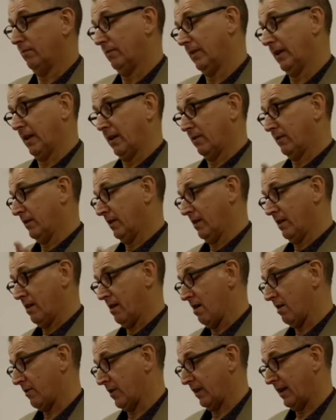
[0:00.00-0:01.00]
know,
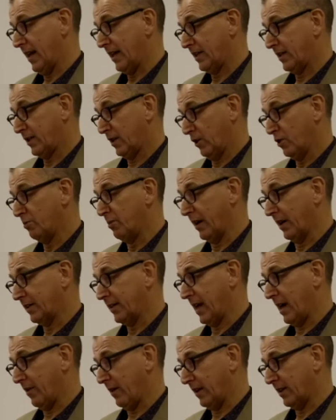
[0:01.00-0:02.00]
other less salubrious
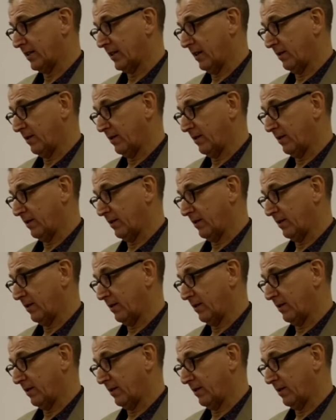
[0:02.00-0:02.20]
areas.